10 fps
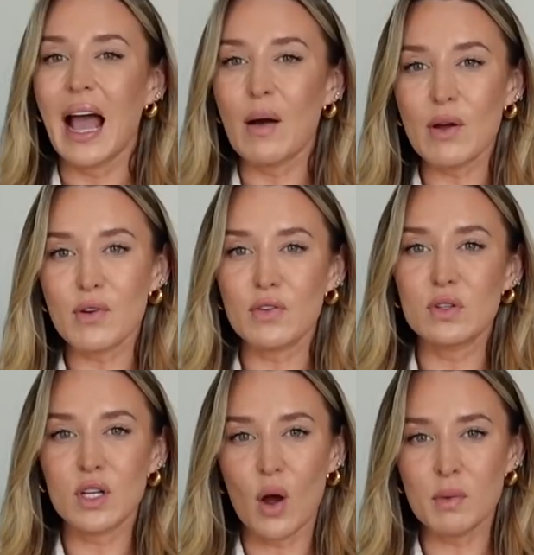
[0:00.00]
However, if you
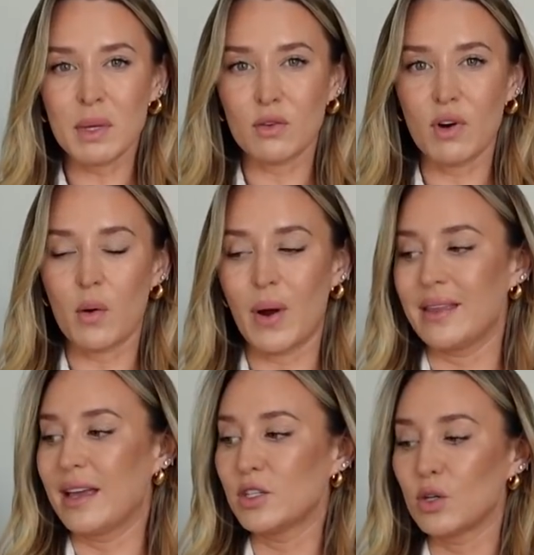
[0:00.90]
style them in the right
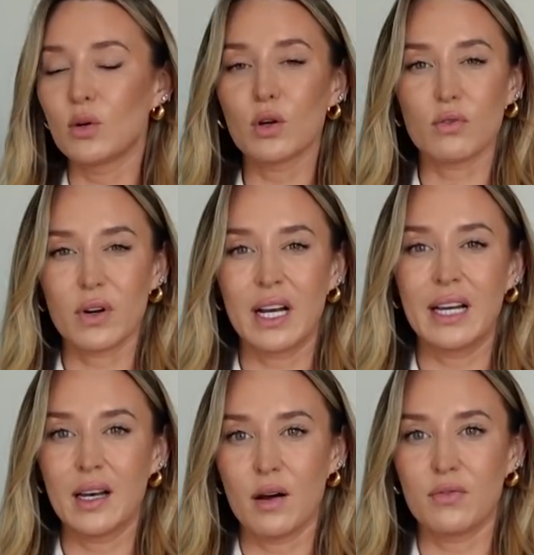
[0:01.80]
way, they do look
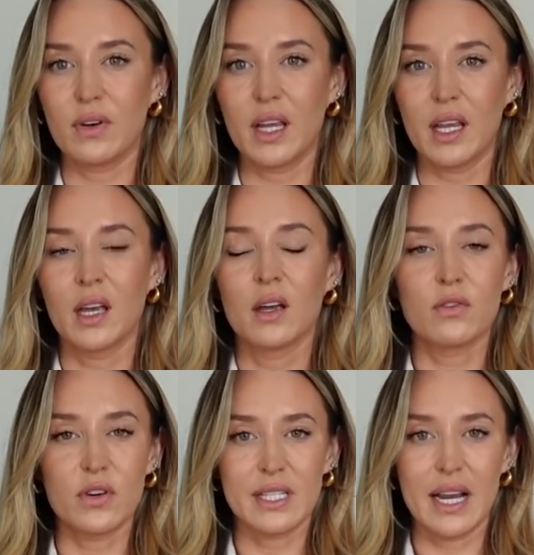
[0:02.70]
really lovely
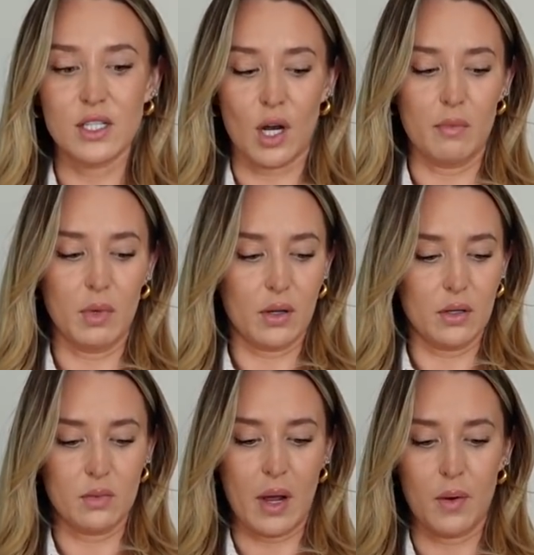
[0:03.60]
for a daytime look
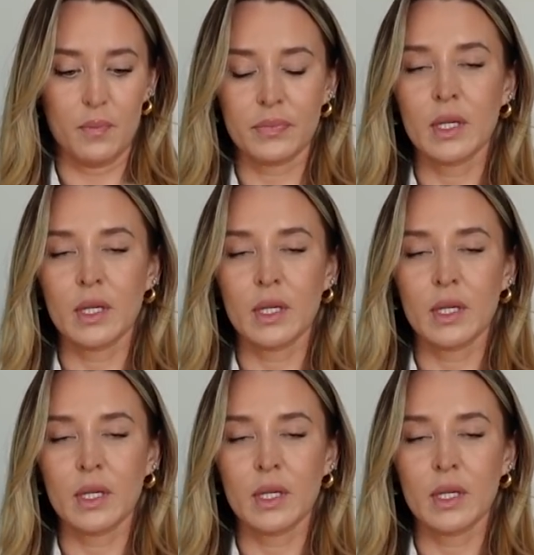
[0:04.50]
as well.